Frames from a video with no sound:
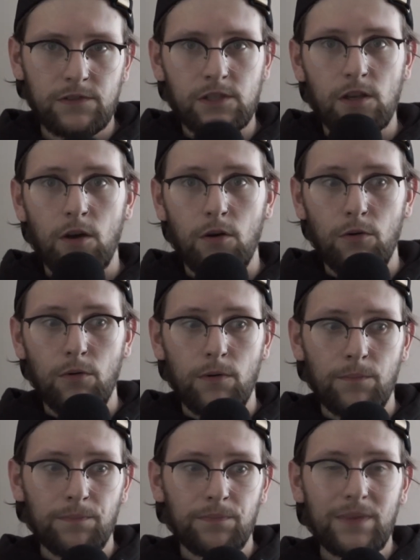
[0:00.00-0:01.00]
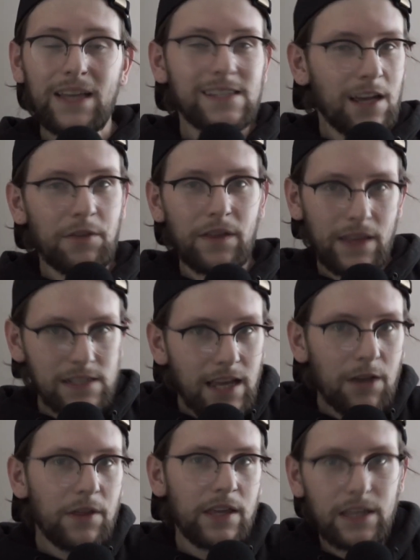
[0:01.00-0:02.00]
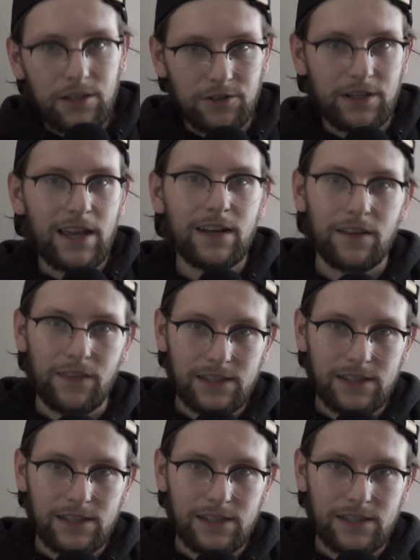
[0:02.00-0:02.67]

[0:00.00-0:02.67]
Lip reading: So that's how they get your data.